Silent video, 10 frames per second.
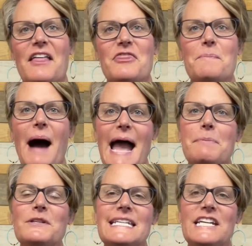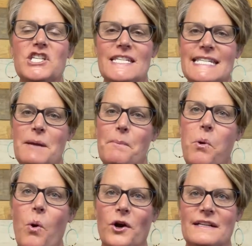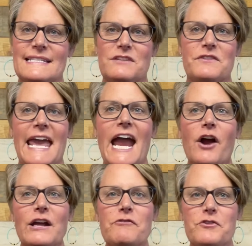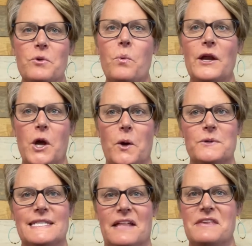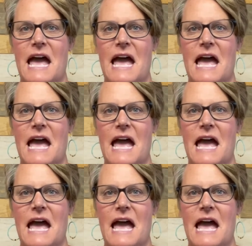The Bible teaches the importance of caring for the widows and the